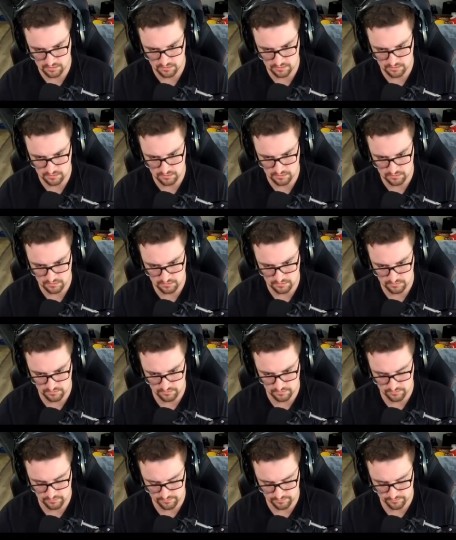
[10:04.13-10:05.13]

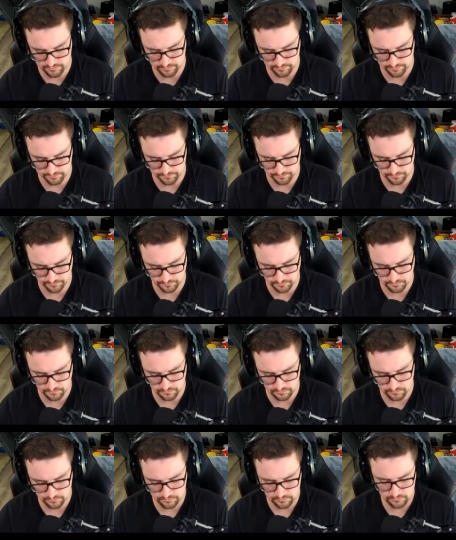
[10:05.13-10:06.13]

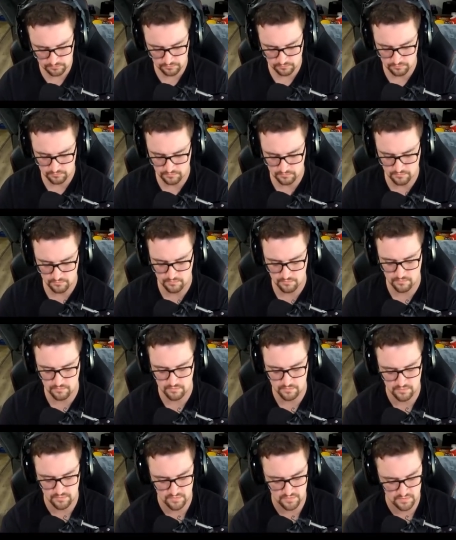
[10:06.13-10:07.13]

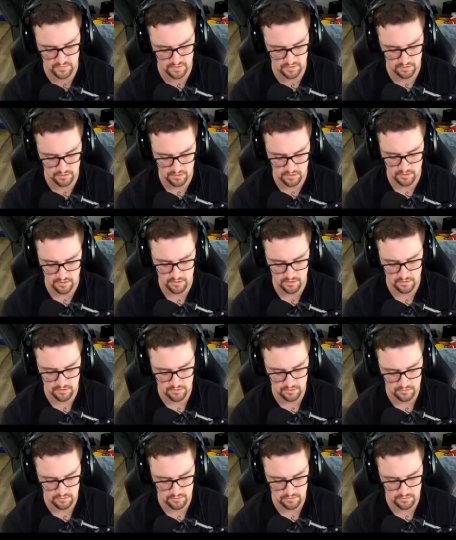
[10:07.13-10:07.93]
(silence)